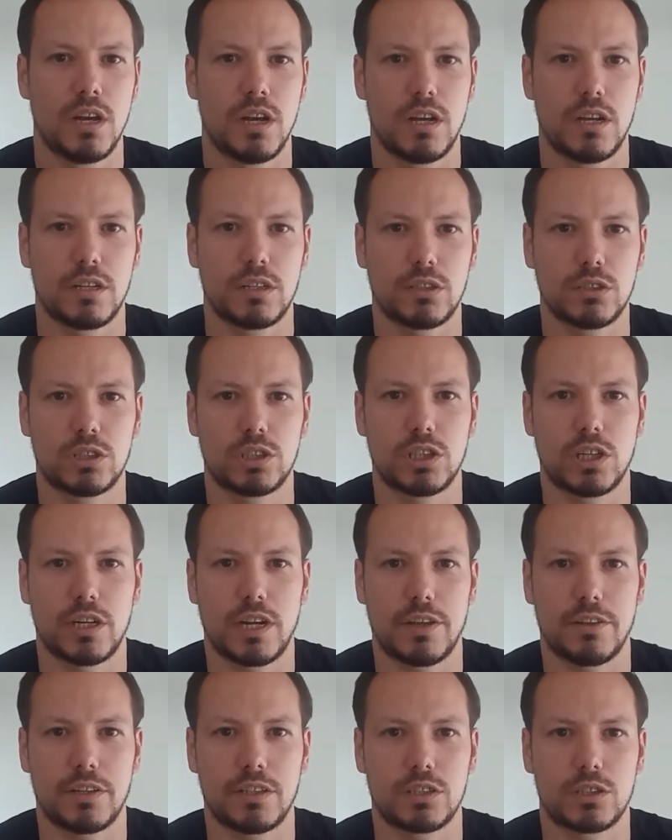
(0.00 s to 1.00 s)
It could turn
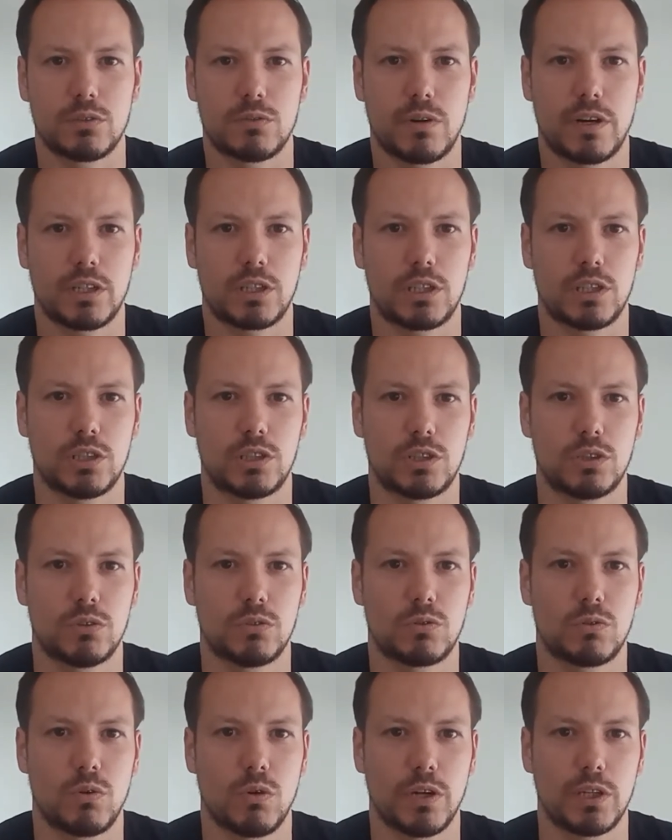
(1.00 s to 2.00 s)
out these are actually 2
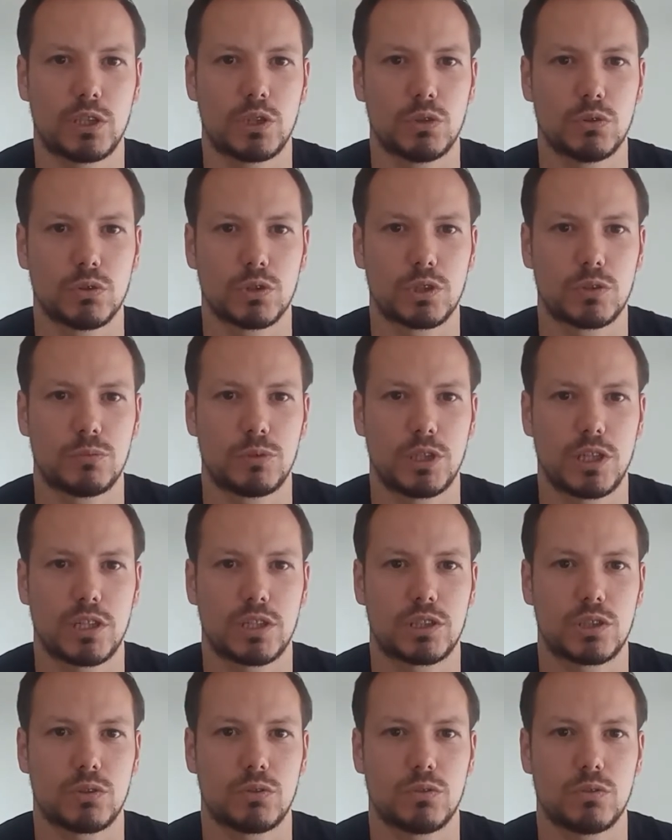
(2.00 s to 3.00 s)
quite short
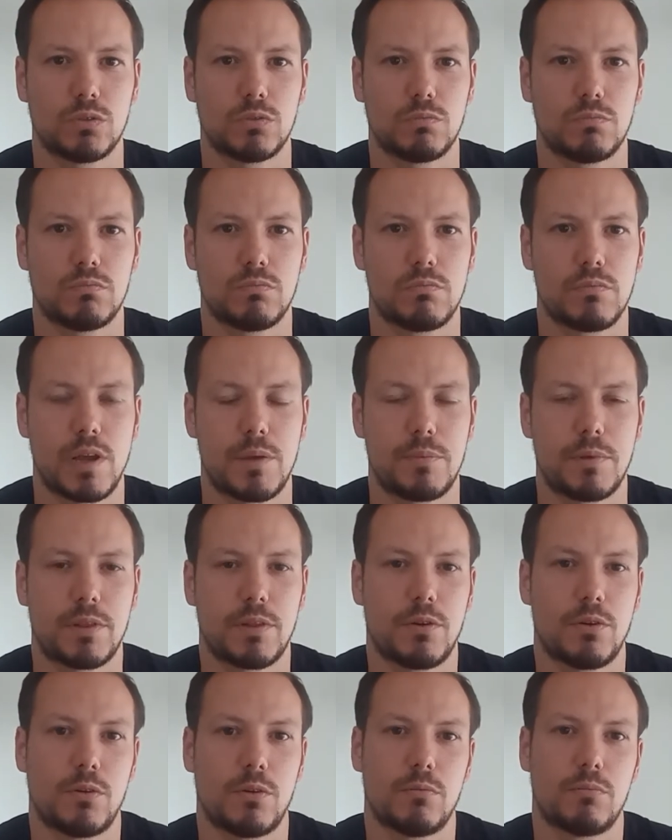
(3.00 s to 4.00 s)
subjects, or maybe they're
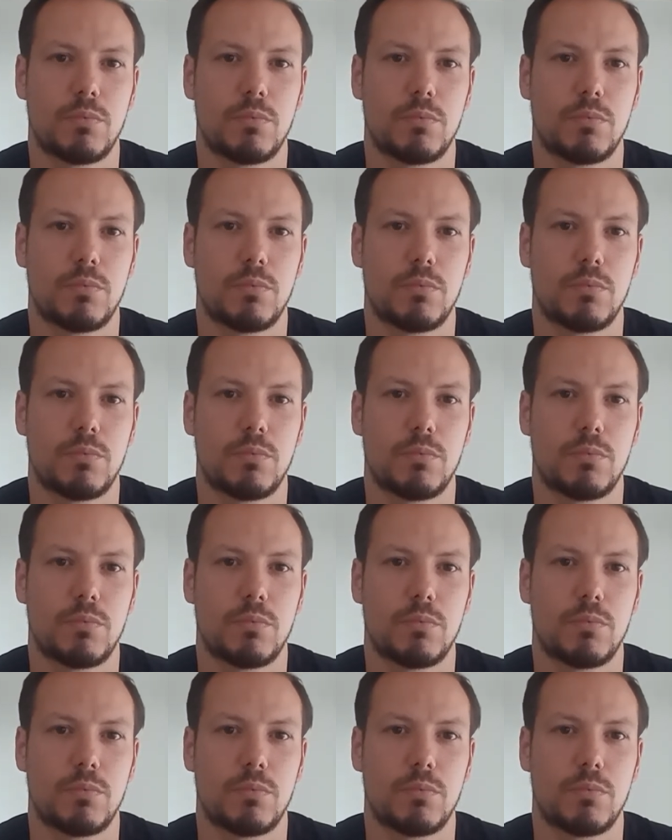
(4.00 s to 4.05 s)
not.